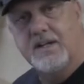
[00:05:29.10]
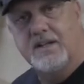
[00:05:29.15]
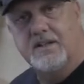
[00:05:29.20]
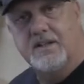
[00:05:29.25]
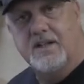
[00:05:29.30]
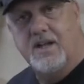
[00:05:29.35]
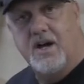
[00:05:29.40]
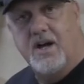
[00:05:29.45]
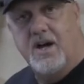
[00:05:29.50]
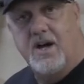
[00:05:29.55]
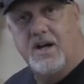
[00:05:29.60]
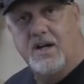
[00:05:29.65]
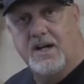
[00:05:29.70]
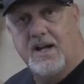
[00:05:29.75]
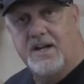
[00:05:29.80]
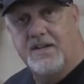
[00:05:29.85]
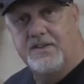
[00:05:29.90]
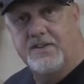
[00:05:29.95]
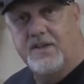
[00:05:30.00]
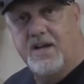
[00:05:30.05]
along,
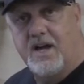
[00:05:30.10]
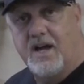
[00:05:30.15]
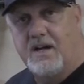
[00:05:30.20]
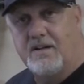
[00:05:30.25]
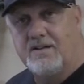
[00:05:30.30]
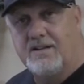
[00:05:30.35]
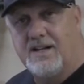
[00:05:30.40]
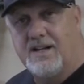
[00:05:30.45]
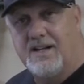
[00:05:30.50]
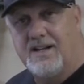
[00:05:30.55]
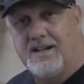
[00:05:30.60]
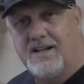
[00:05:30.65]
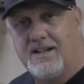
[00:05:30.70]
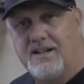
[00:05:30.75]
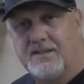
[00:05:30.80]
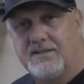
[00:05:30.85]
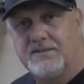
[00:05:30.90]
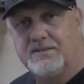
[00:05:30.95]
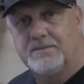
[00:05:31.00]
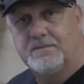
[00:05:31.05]
I thought, well,